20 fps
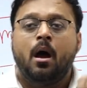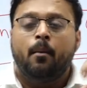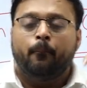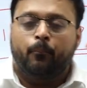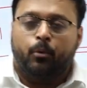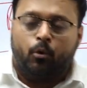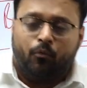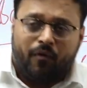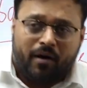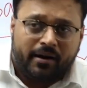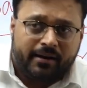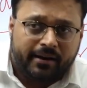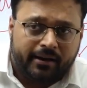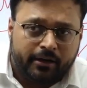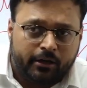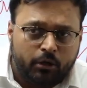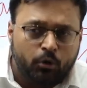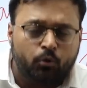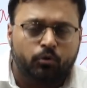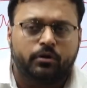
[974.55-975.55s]
providing
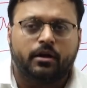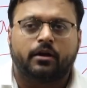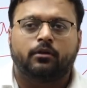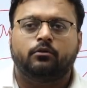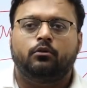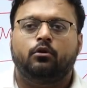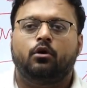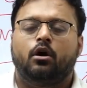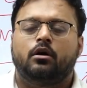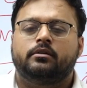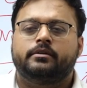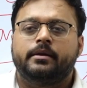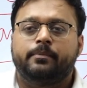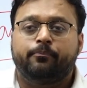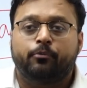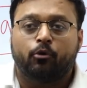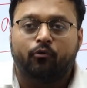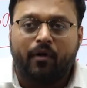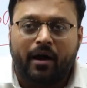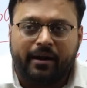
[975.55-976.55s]
new technology,
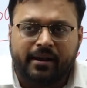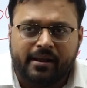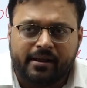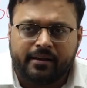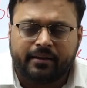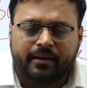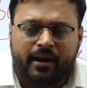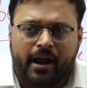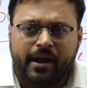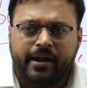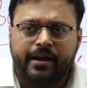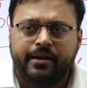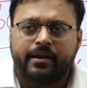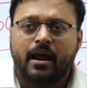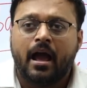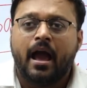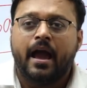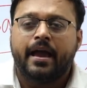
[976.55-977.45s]
providing credit.